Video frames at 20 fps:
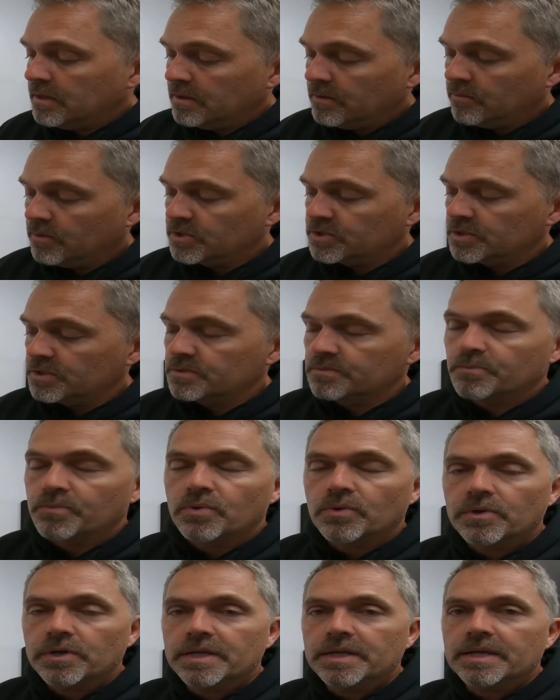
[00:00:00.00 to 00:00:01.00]
which is
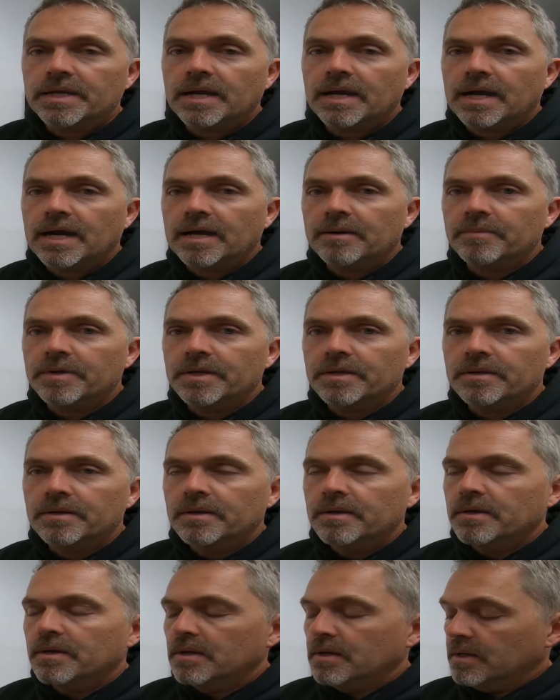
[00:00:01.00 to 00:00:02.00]
pretty common,
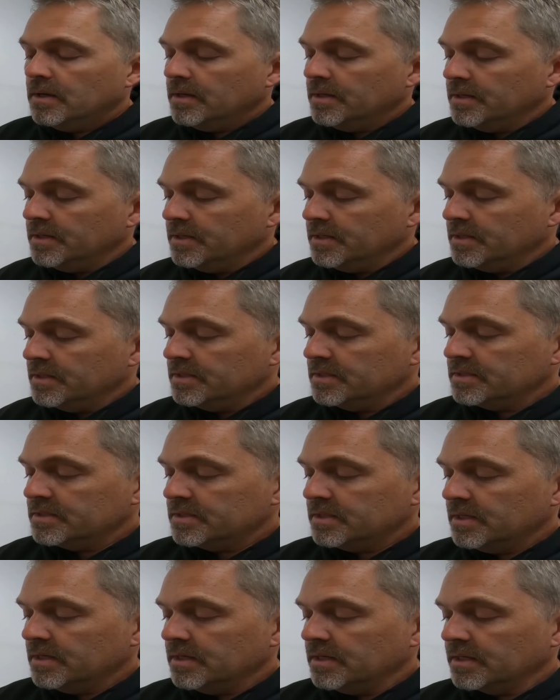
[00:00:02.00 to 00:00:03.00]
is
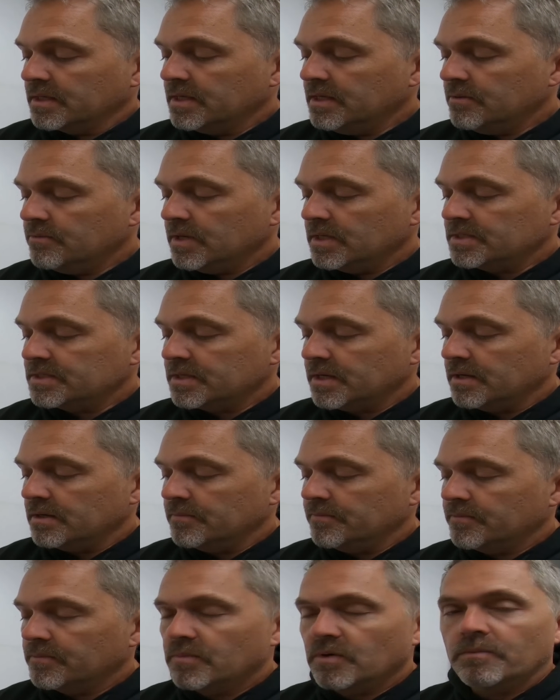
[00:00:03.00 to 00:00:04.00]
a Keyway style.
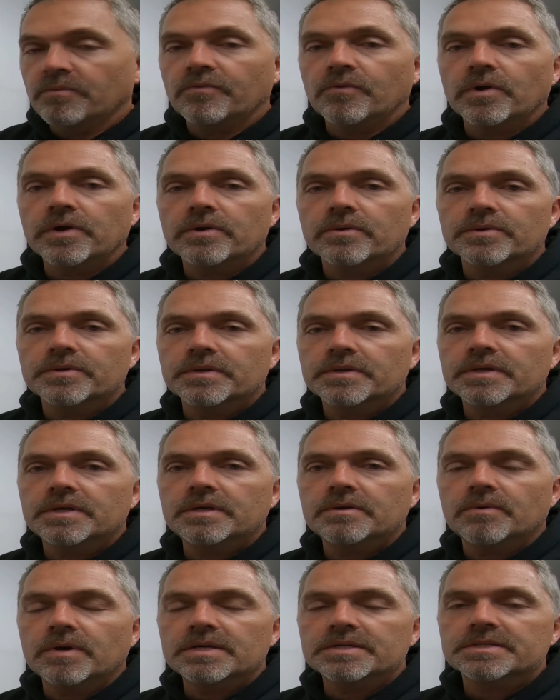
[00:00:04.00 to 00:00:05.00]
But before I go to the
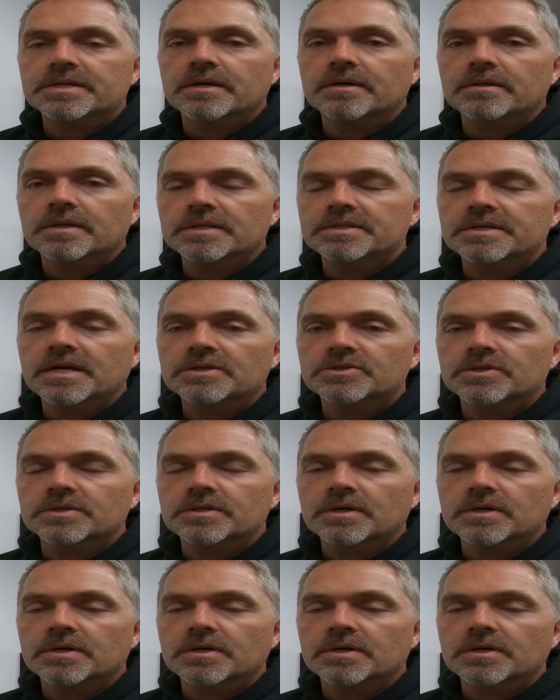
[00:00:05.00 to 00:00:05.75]
Keyway style, let's actually